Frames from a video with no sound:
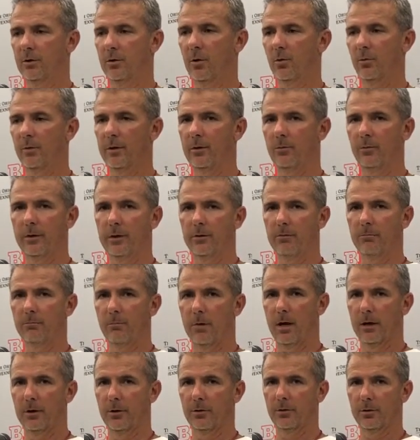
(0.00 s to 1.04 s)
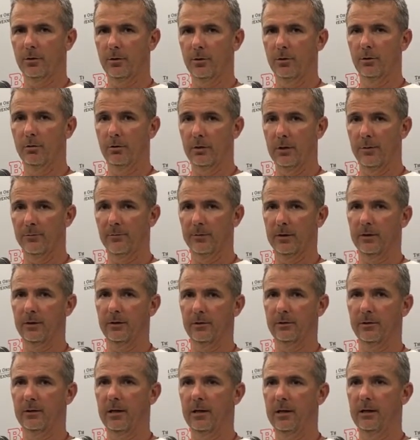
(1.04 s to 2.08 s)
so we, we monitor who comes
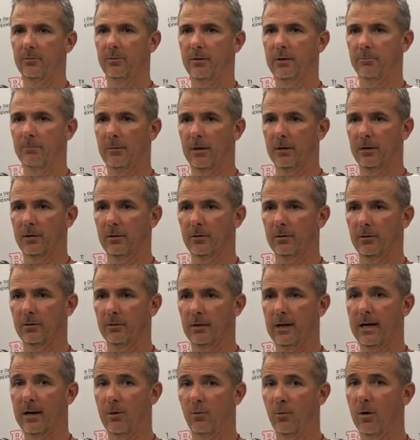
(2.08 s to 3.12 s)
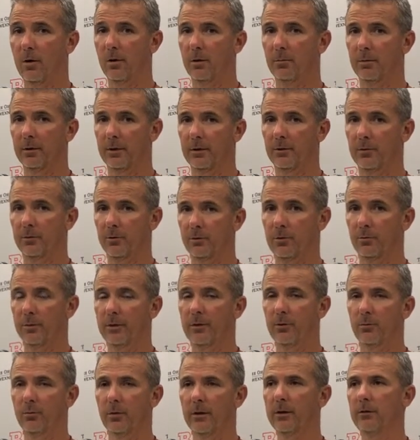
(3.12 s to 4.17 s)
in the state. We monitor how well the players do.
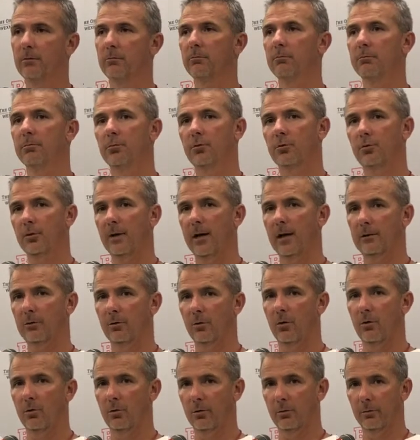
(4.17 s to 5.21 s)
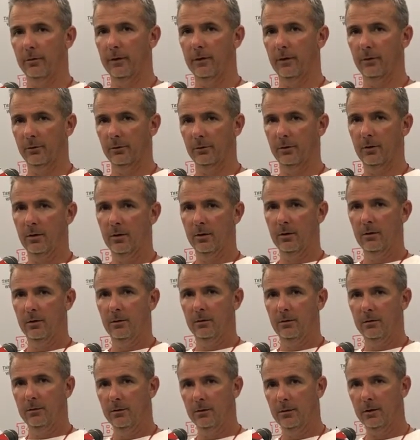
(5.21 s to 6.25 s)
We, we track their whole careers.
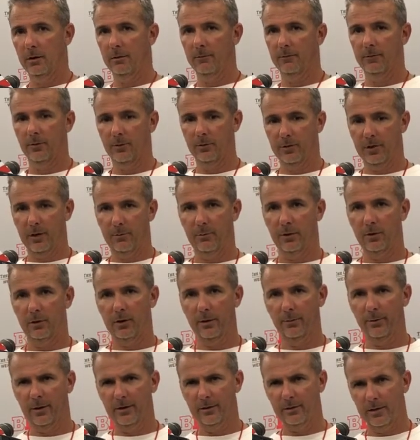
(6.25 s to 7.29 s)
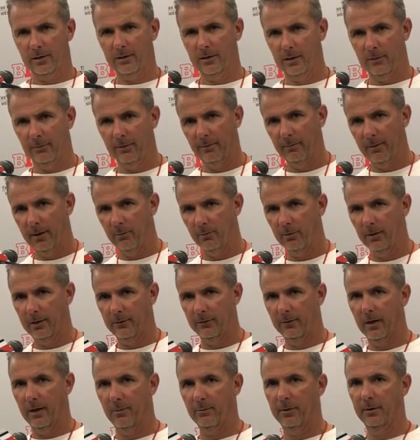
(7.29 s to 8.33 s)
Um, for example, come in and say, tell me about
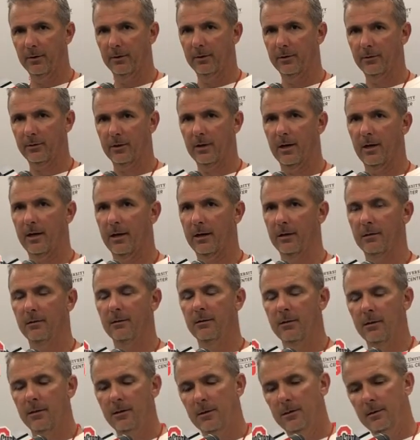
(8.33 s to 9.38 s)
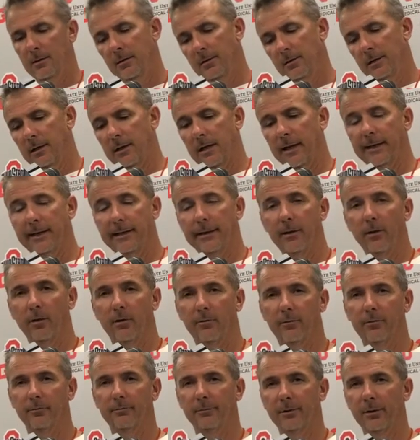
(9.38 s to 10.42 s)
whatever happened to this guy. And, and I need to
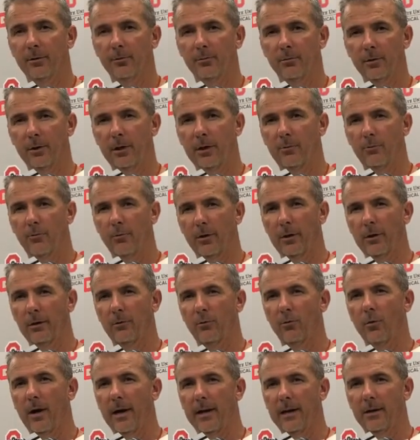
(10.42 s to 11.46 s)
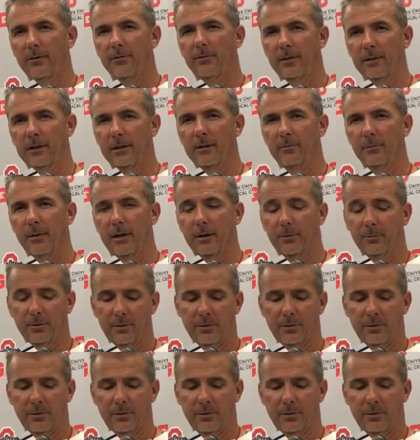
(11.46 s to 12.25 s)
know, if, you know where, where and why if we did not make